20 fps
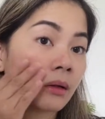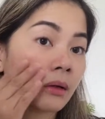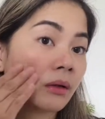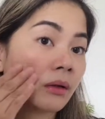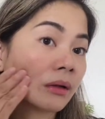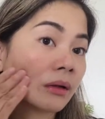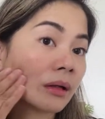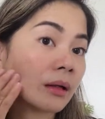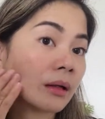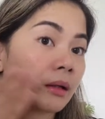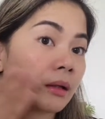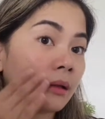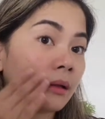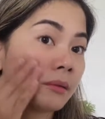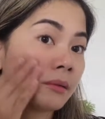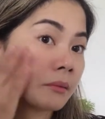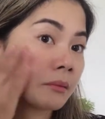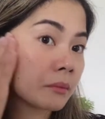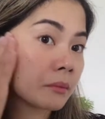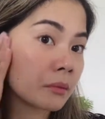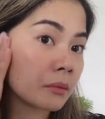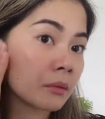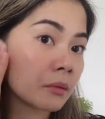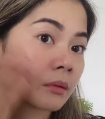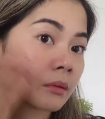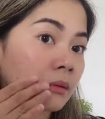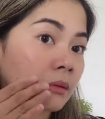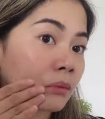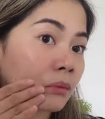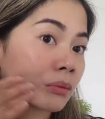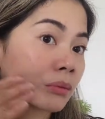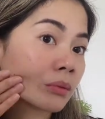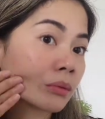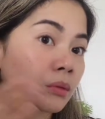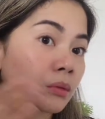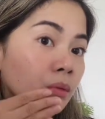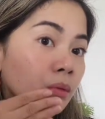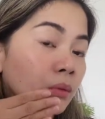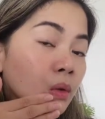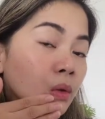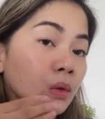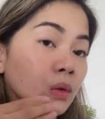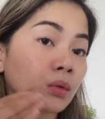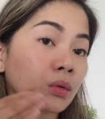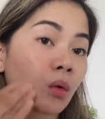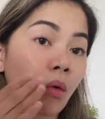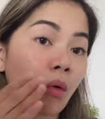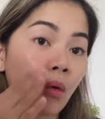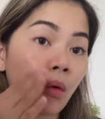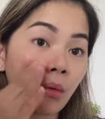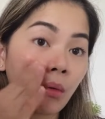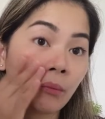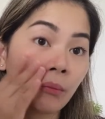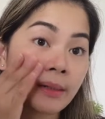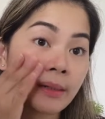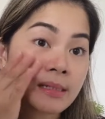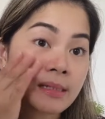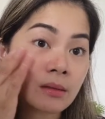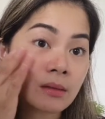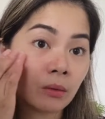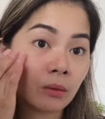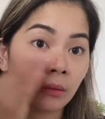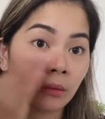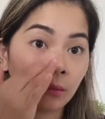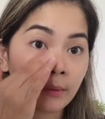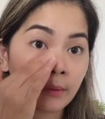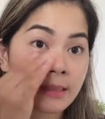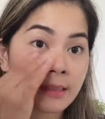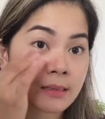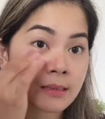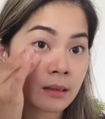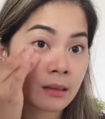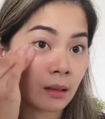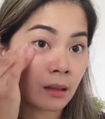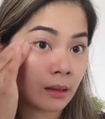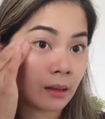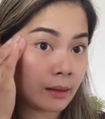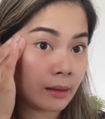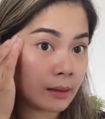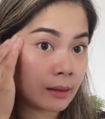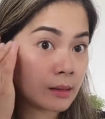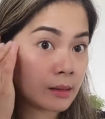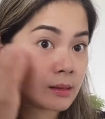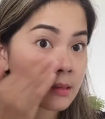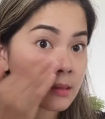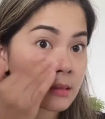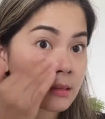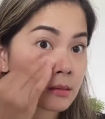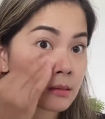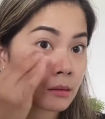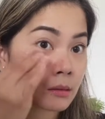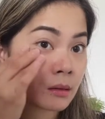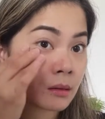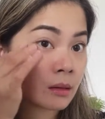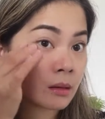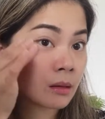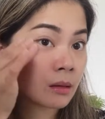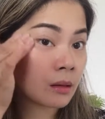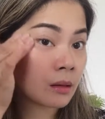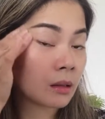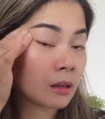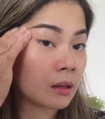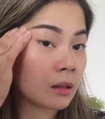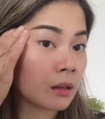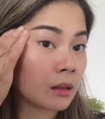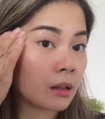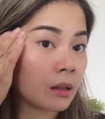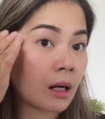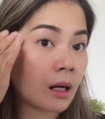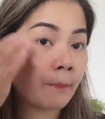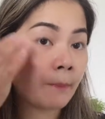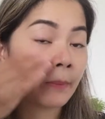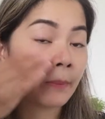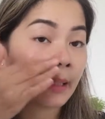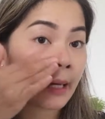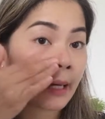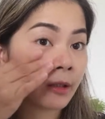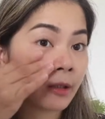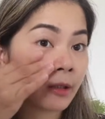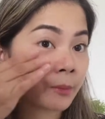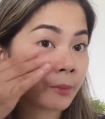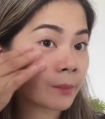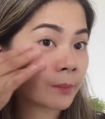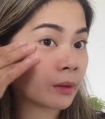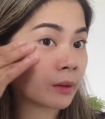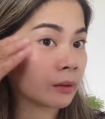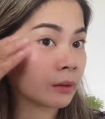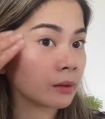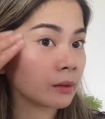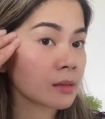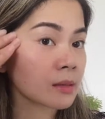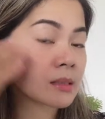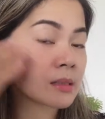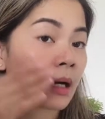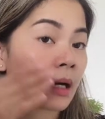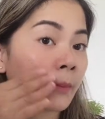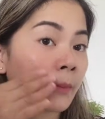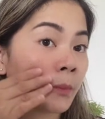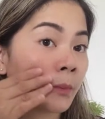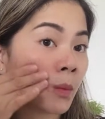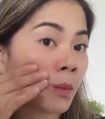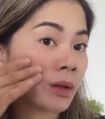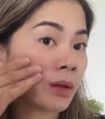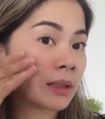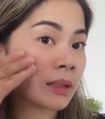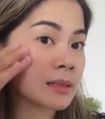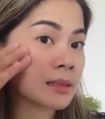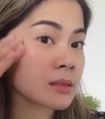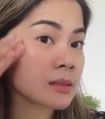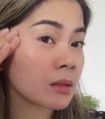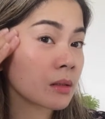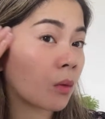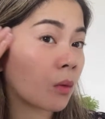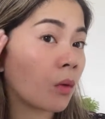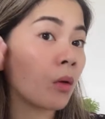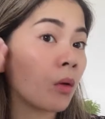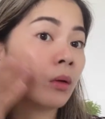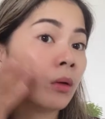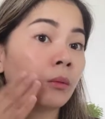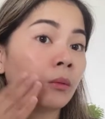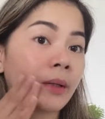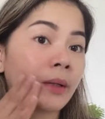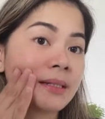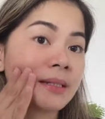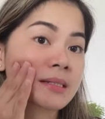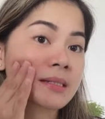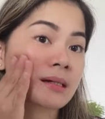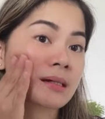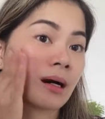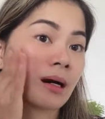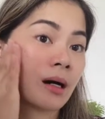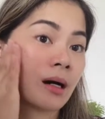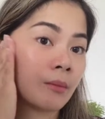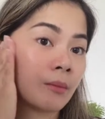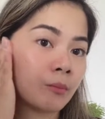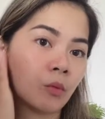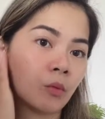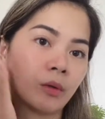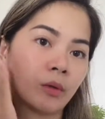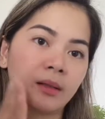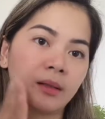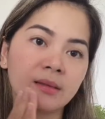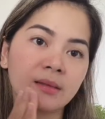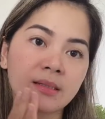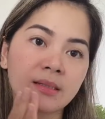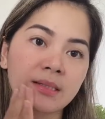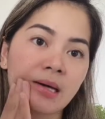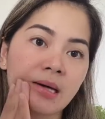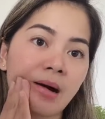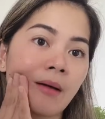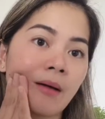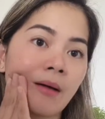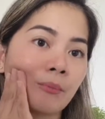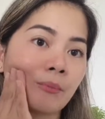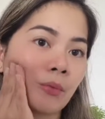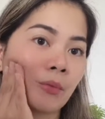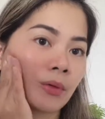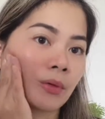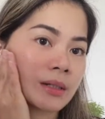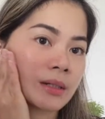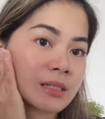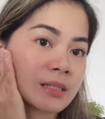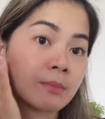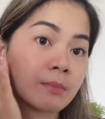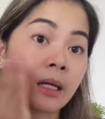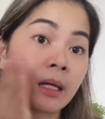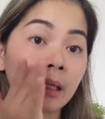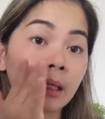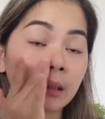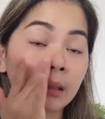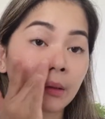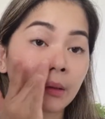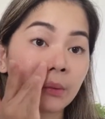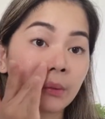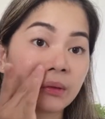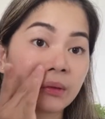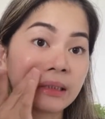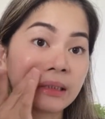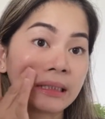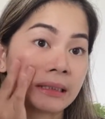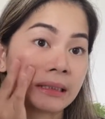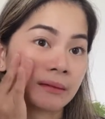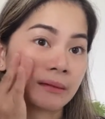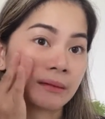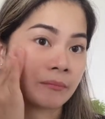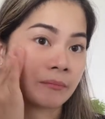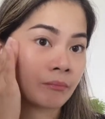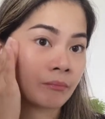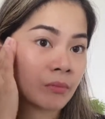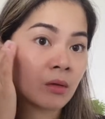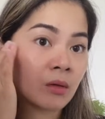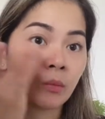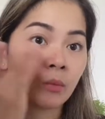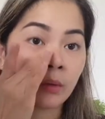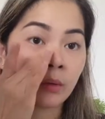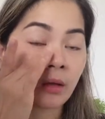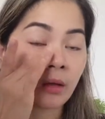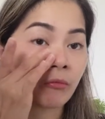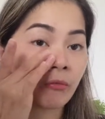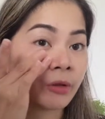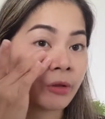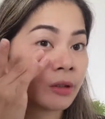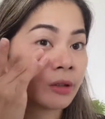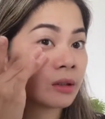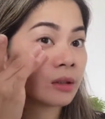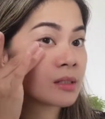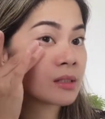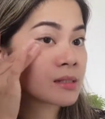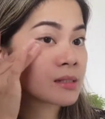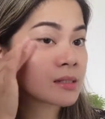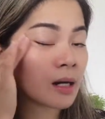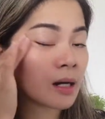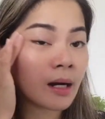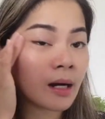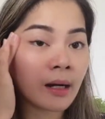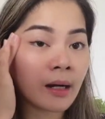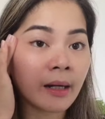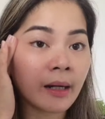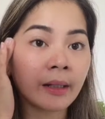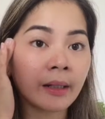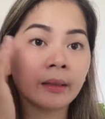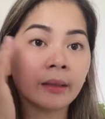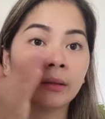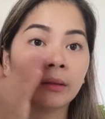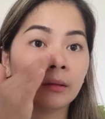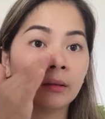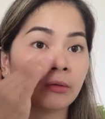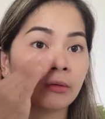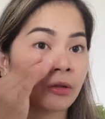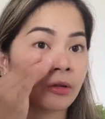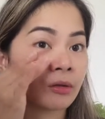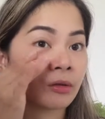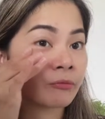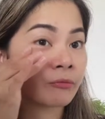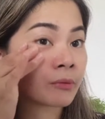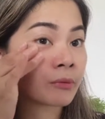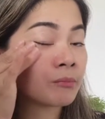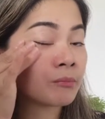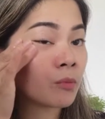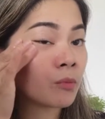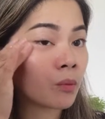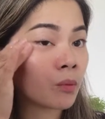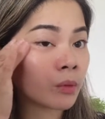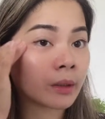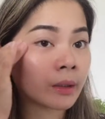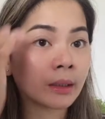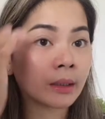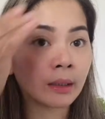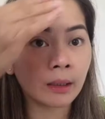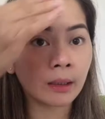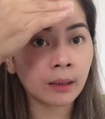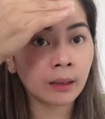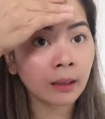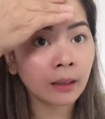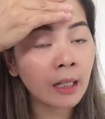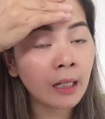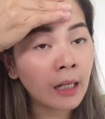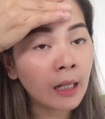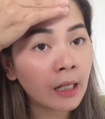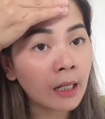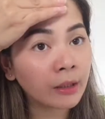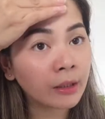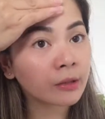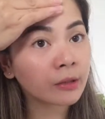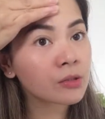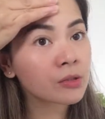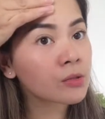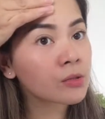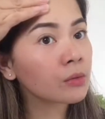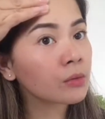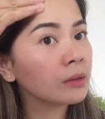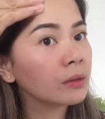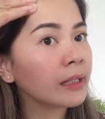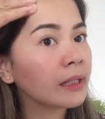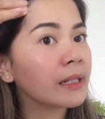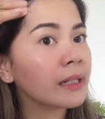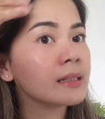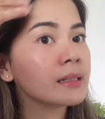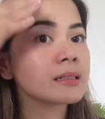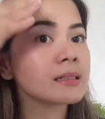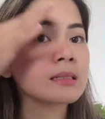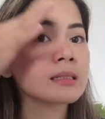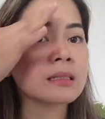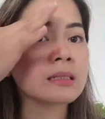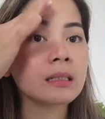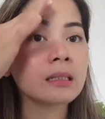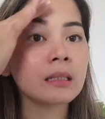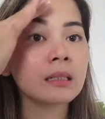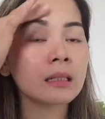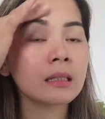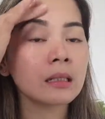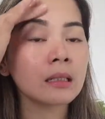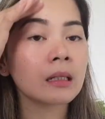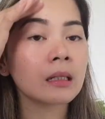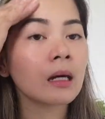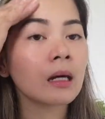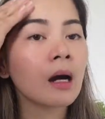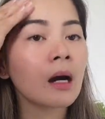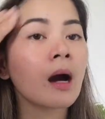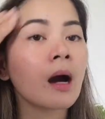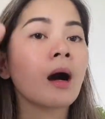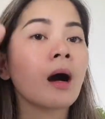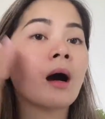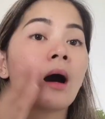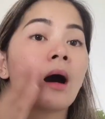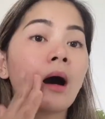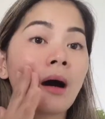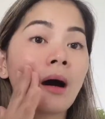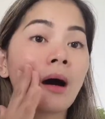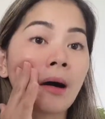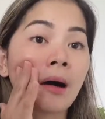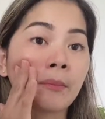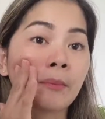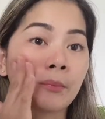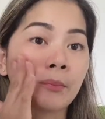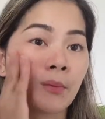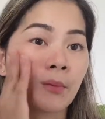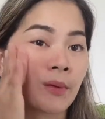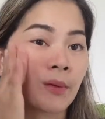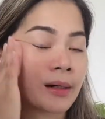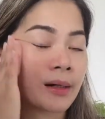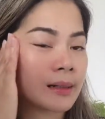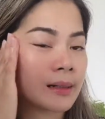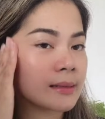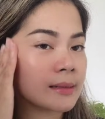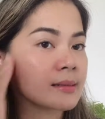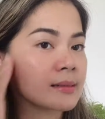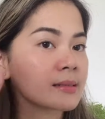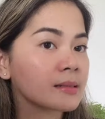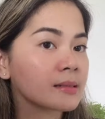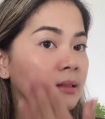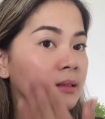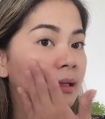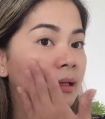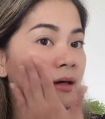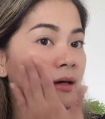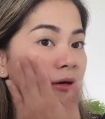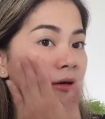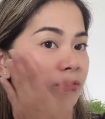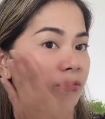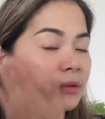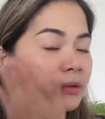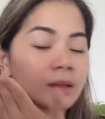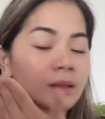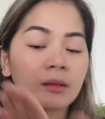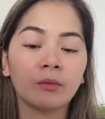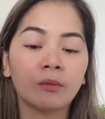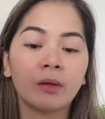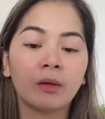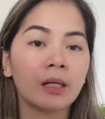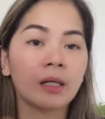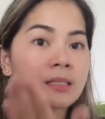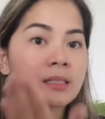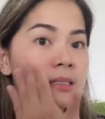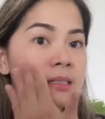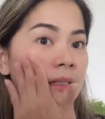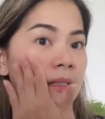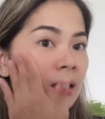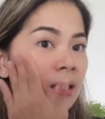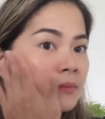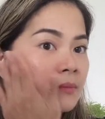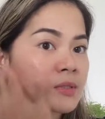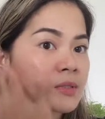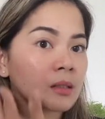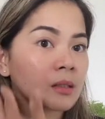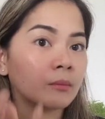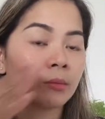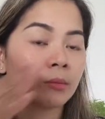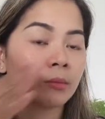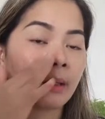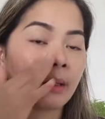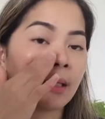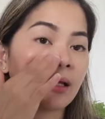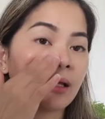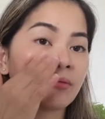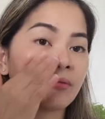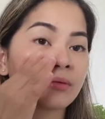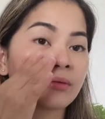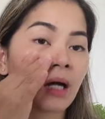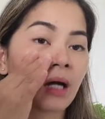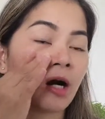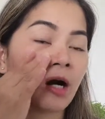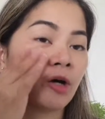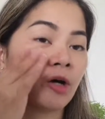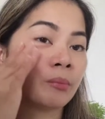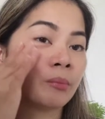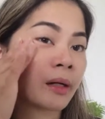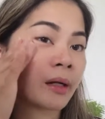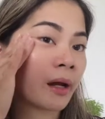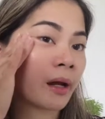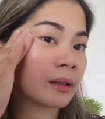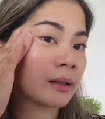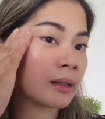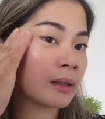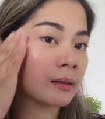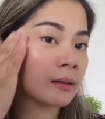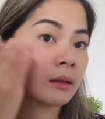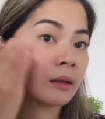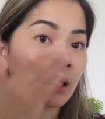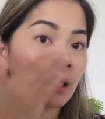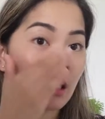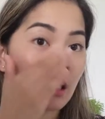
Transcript: Okay. So always, guys, apply your products upwards, always upwards. Make it a routine. Whenever you're tired, you're from work, and you're too lazy, upwards. Never. I still have some on my left, on my right hand.